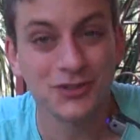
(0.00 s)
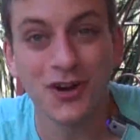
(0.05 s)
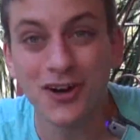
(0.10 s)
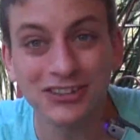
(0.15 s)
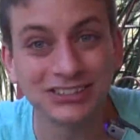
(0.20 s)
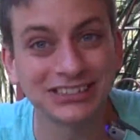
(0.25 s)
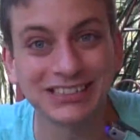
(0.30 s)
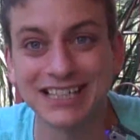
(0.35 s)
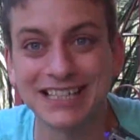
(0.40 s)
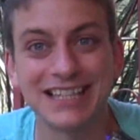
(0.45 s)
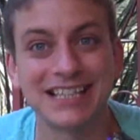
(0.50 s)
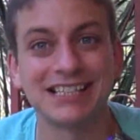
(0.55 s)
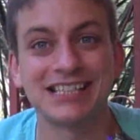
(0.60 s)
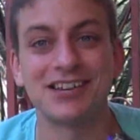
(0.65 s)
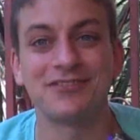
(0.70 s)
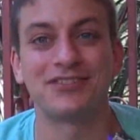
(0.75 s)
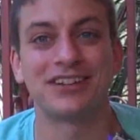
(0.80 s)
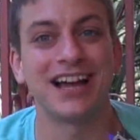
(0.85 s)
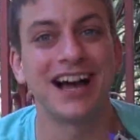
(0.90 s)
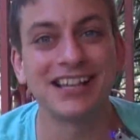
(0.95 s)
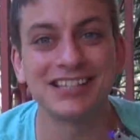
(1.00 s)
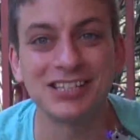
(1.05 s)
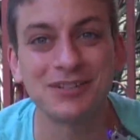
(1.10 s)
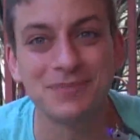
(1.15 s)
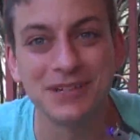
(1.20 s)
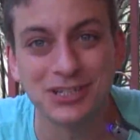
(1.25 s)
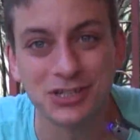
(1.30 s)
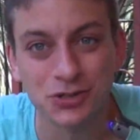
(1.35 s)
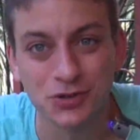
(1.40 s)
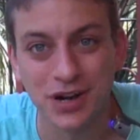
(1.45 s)
Dogs like this have got to
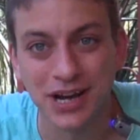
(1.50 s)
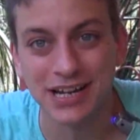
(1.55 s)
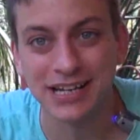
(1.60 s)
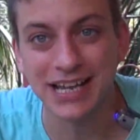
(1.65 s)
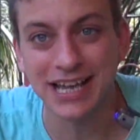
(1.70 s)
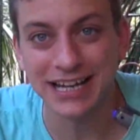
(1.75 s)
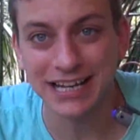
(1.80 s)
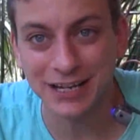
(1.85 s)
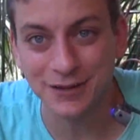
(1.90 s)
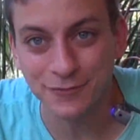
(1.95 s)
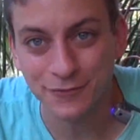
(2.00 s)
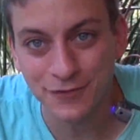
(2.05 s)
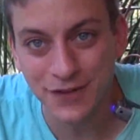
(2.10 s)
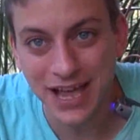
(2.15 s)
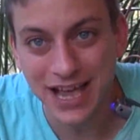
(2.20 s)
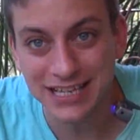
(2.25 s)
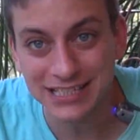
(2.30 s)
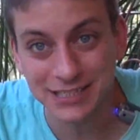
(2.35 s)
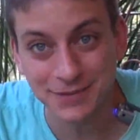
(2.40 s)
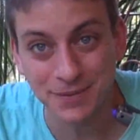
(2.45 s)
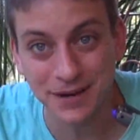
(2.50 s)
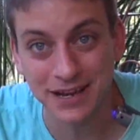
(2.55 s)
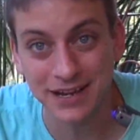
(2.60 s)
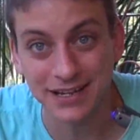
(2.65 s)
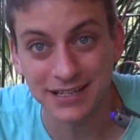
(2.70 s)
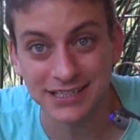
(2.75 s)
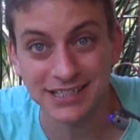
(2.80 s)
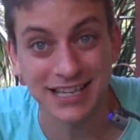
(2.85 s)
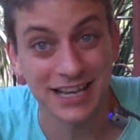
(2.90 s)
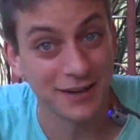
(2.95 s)
be trained at a fast
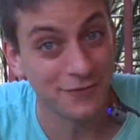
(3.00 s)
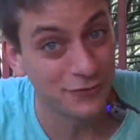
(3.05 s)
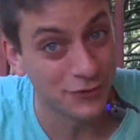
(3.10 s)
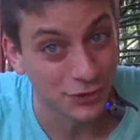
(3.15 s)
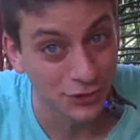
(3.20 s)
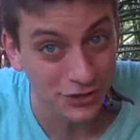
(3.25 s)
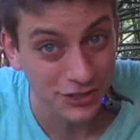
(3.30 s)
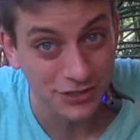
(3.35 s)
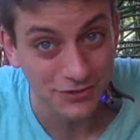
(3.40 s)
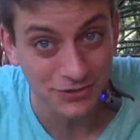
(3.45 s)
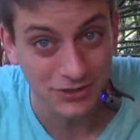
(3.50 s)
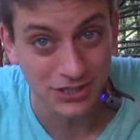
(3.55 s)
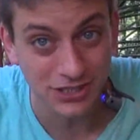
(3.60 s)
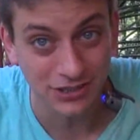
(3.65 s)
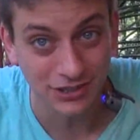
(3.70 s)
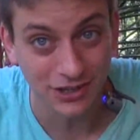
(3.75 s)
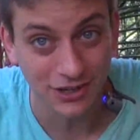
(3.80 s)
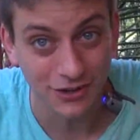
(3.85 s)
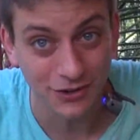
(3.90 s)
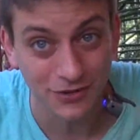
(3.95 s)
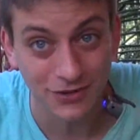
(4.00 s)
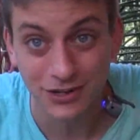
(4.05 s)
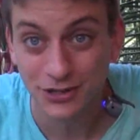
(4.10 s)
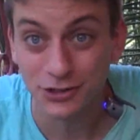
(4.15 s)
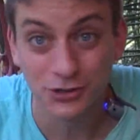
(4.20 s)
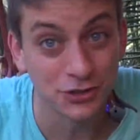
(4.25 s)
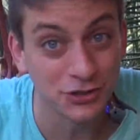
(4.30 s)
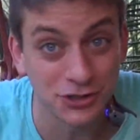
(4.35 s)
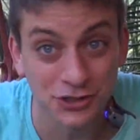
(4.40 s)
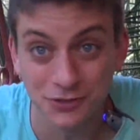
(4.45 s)
pace. If you're too slow,
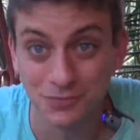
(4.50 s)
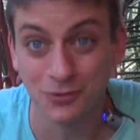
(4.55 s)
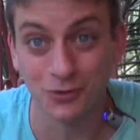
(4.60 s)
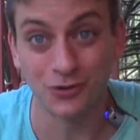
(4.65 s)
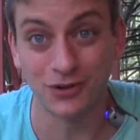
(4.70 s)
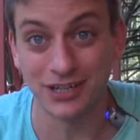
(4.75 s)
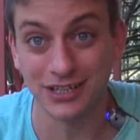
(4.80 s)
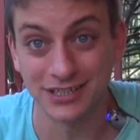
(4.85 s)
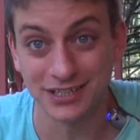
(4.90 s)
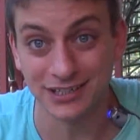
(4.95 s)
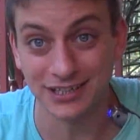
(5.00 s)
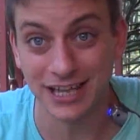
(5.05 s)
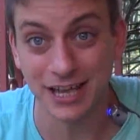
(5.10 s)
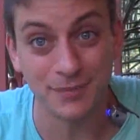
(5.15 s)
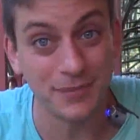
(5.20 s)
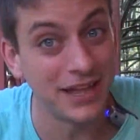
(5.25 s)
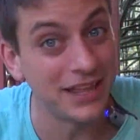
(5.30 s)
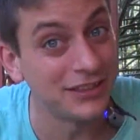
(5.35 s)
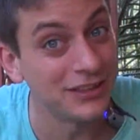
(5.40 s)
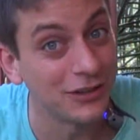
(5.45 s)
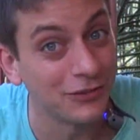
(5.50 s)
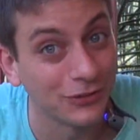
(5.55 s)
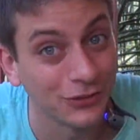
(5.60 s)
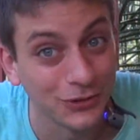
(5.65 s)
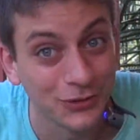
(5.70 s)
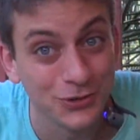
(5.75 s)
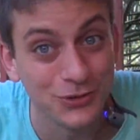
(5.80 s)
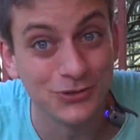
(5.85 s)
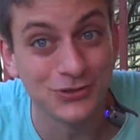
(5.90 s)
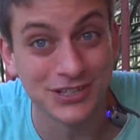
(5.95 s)
you're too boring to them, and they'll
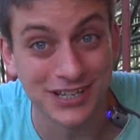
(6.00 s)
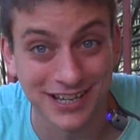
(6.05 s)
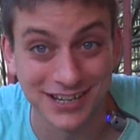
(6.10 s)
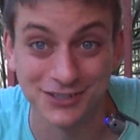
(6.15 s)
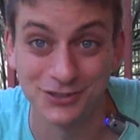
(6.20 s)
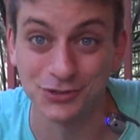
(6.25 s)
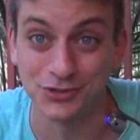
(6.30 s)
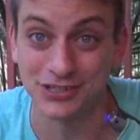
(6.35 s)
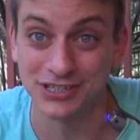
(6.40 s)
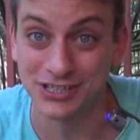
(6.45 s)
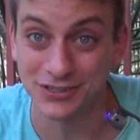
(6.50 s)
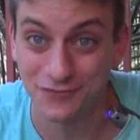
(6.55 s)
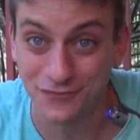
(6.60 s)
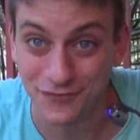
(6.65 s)
lose the interest